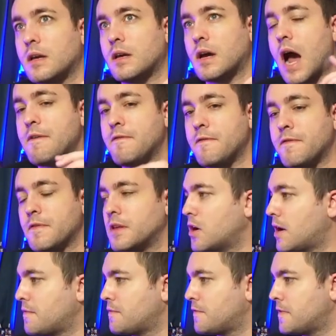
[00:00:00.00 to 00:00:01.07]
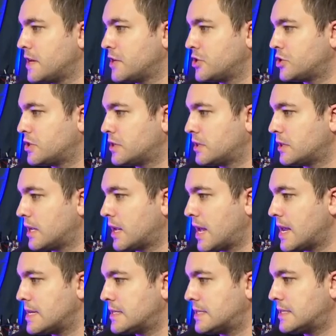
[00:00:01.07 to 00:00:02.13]
I, you know, I finished
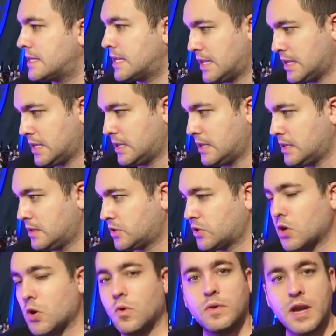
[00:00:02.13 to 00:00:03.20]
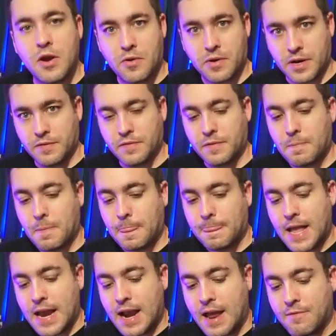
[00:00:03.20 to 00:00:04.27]
NT, so narrative,
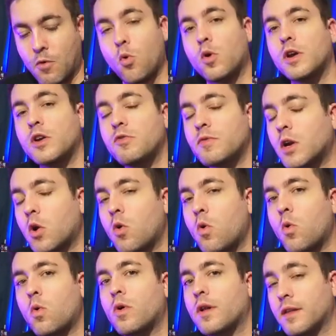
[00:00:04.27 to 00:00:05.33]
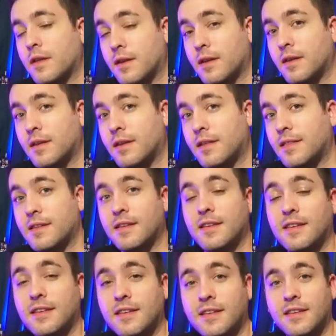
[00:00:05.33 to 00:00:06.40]
and I've already recorded
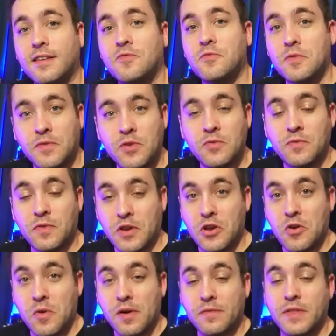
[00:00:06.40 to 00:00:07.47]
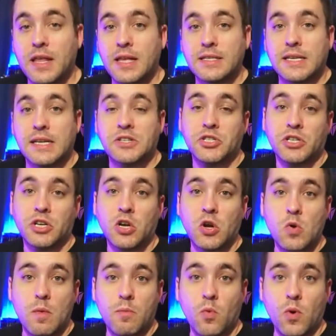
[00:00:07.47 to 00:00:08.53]
the review video of that. That's actually going to
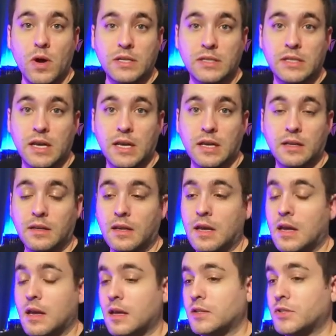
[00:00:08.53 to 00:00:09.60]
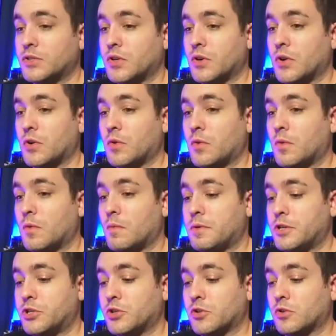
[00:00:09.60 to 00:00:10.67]
go up Wednesday. So
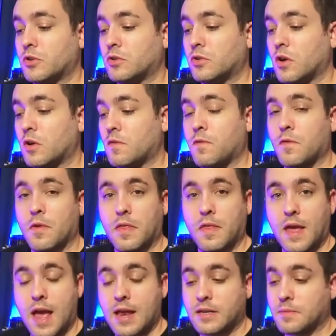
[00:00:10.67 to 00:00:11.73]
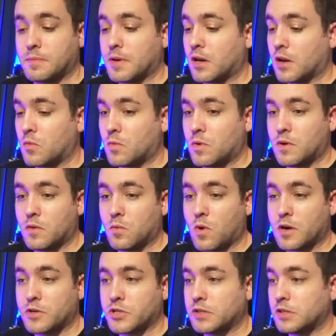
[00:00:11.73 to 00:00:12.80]
be sure to look for that. Depending on when you're
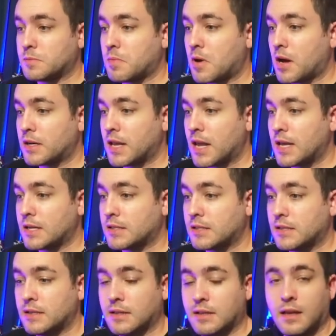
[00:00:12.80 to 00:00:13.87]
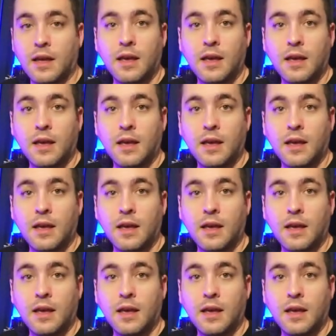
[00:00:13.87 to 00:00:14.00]
watching this podcast, the